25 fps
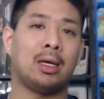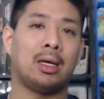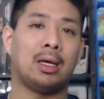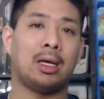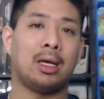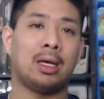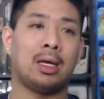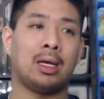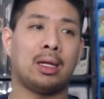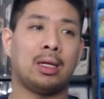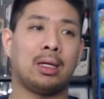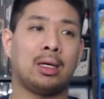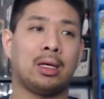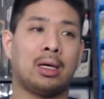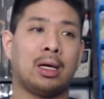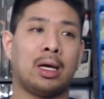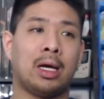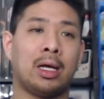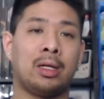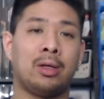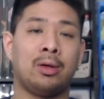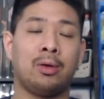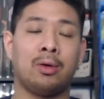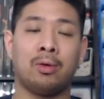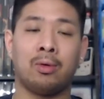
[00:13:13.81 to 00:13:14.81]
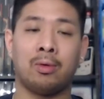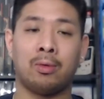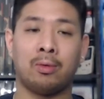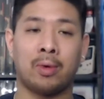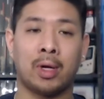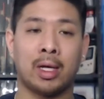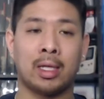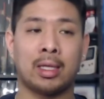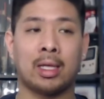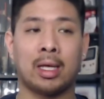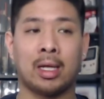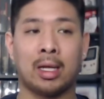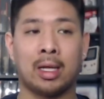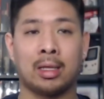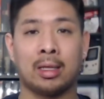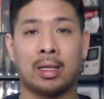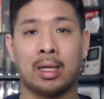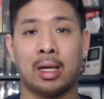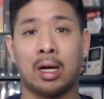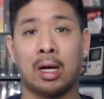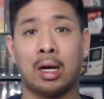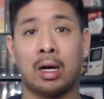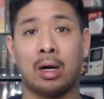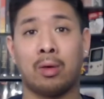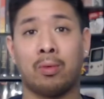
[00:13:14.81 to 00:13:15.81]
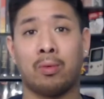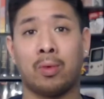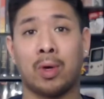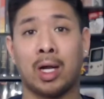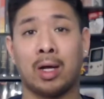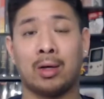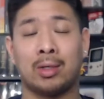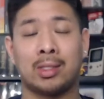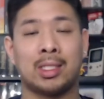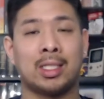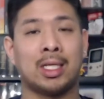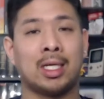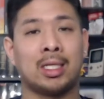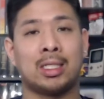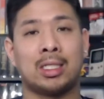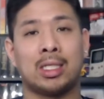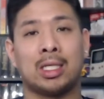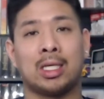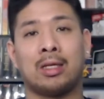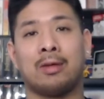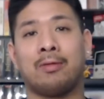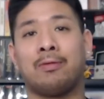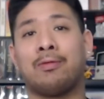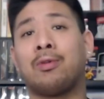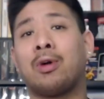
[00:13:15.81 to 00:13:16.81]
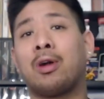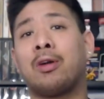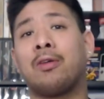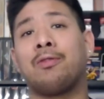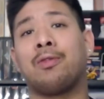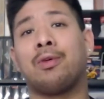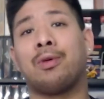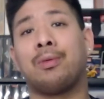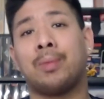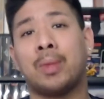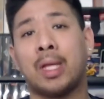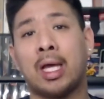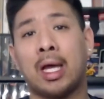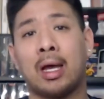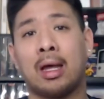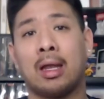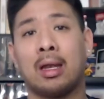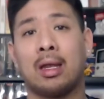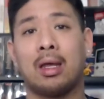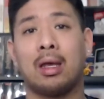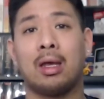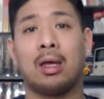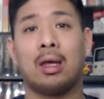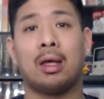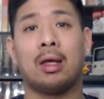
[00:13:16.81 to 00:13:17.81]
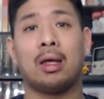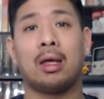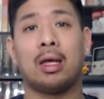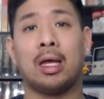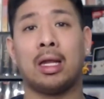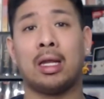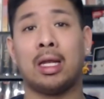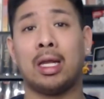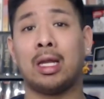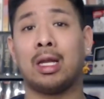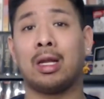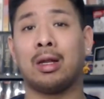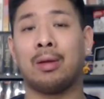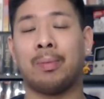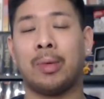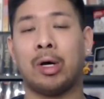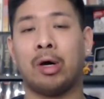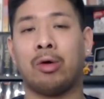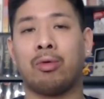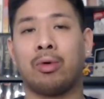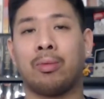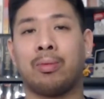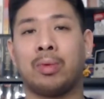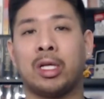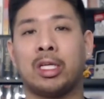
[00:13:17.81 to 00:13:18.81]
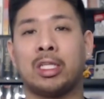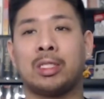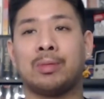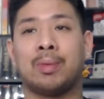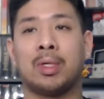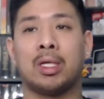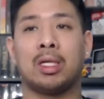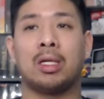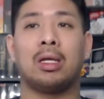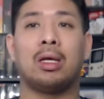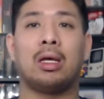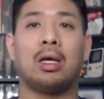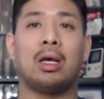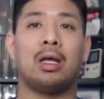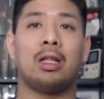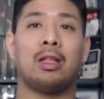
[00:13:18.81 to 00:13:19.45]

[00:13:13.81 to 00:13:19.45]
And I knew right then and there when I was testing it in front of him that it needed a belt replacement.